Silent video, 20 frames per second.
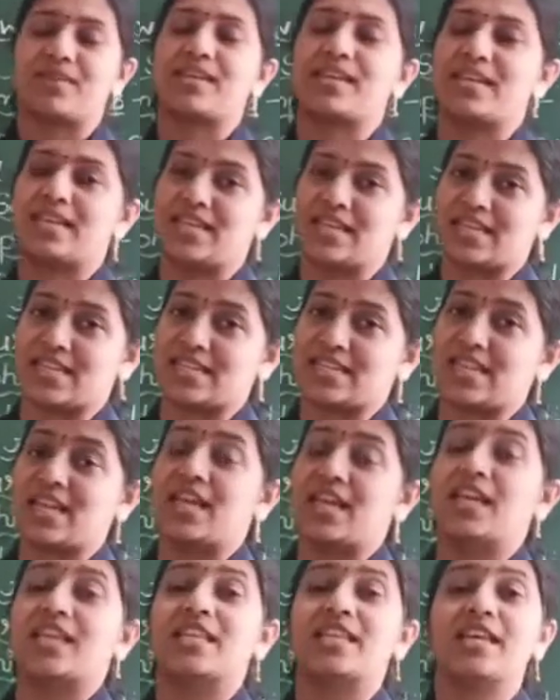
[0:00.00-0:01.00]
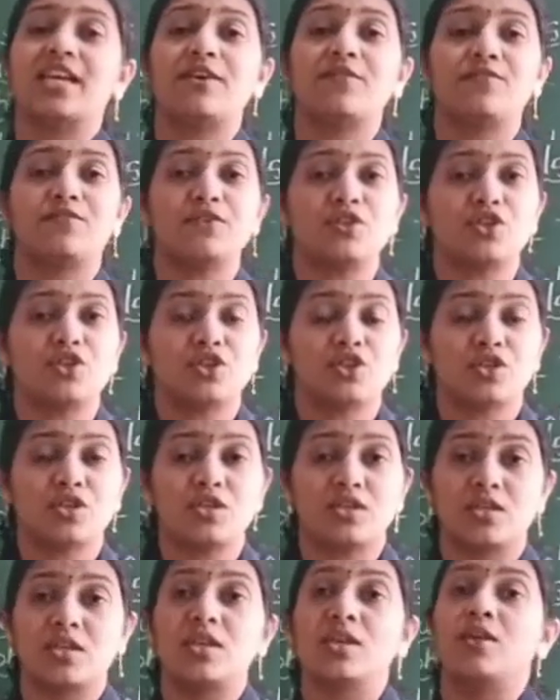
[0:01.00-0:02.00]
Yes, they are
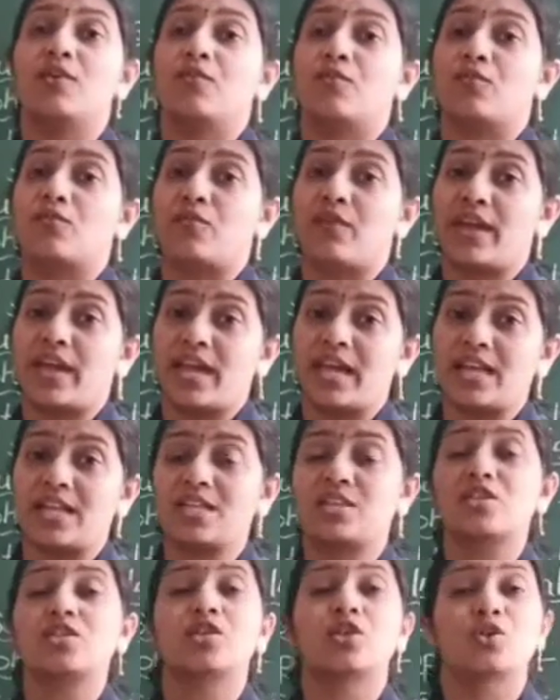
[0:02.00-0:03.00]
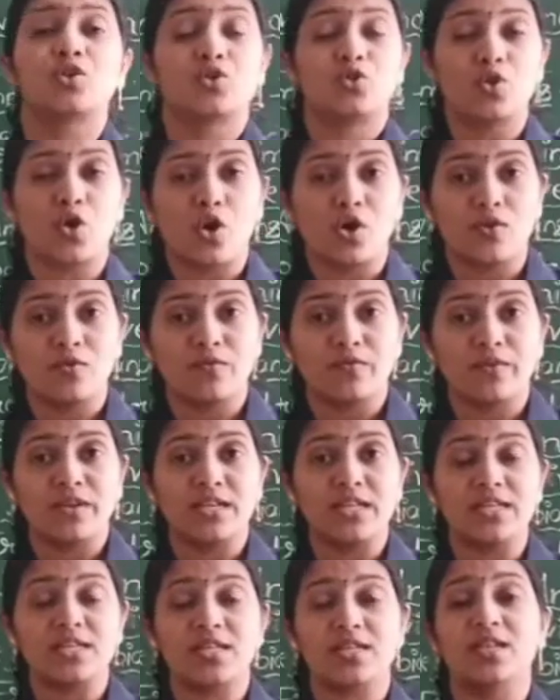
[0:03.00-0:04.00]
fishes, whales,
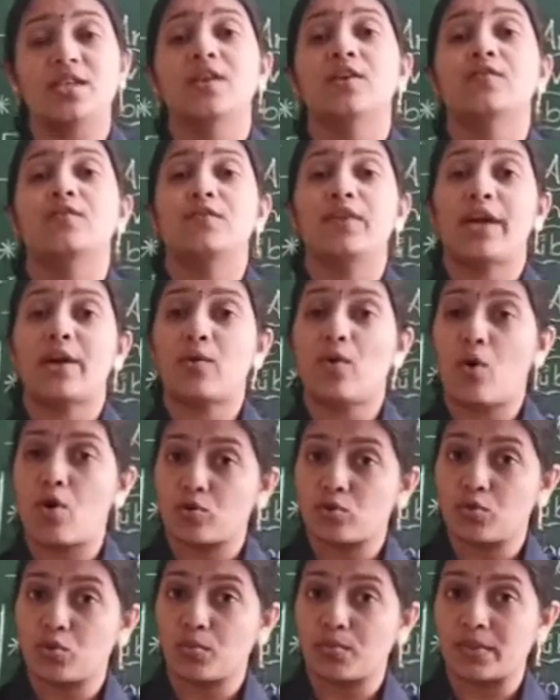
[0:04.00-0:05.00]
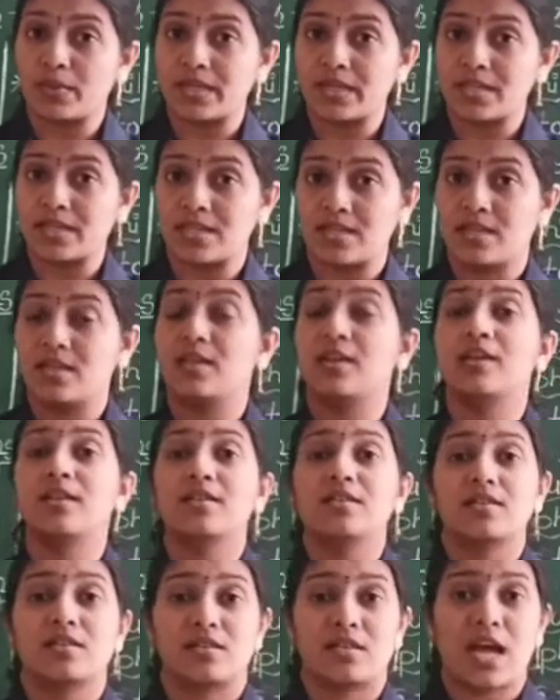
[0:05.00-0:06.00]
dolphins, we have octopus,
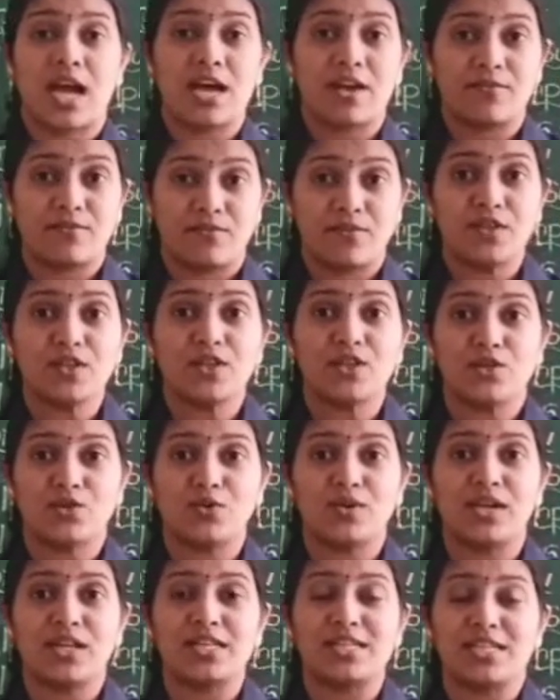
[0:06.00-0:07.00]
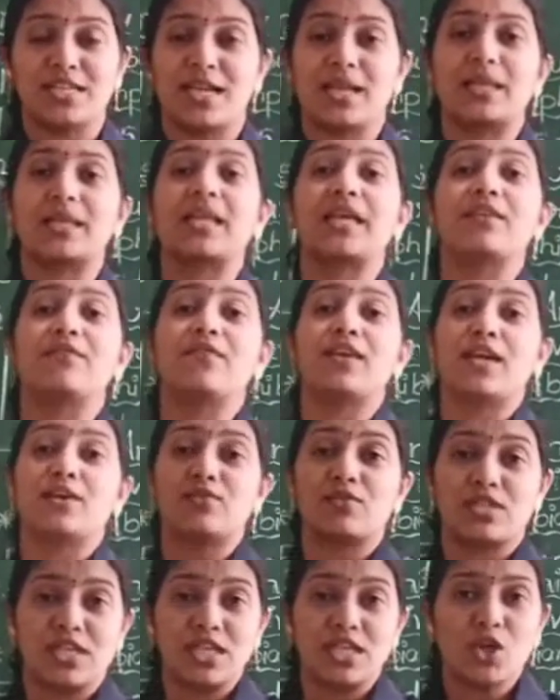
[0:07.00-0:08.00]
starfish you can say, then we have
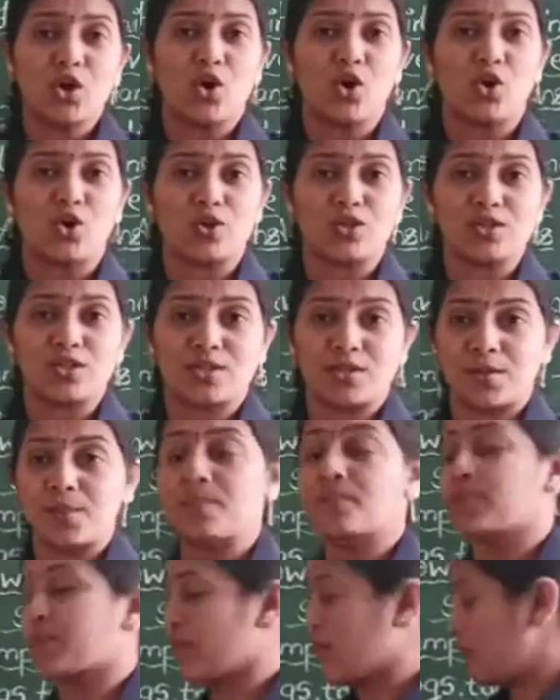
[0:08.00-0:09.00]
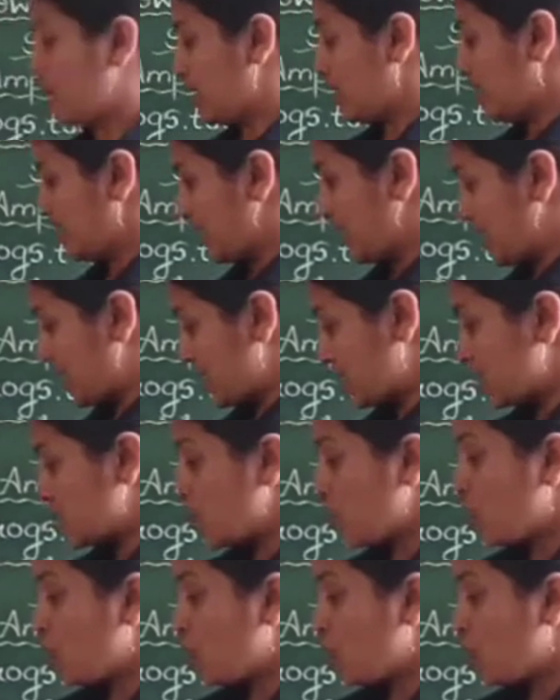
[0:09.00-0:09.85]
seahorse, yes,